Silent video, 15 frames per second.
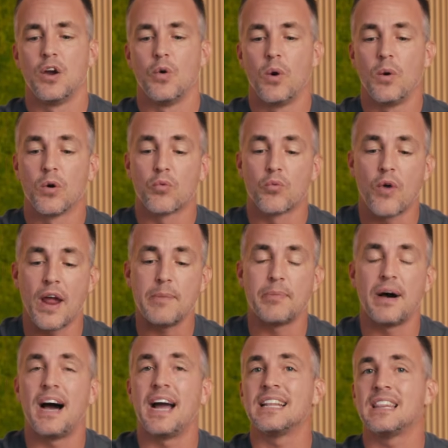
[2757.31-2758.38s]
We were right
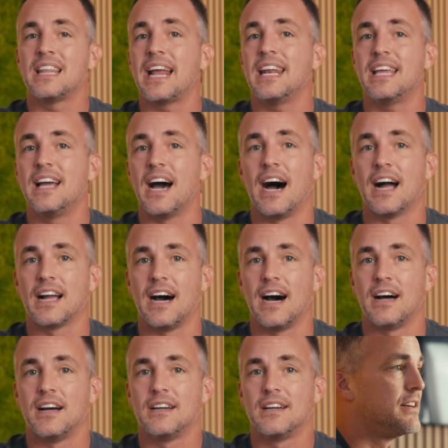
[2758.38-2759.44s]
behind Lady Gaga.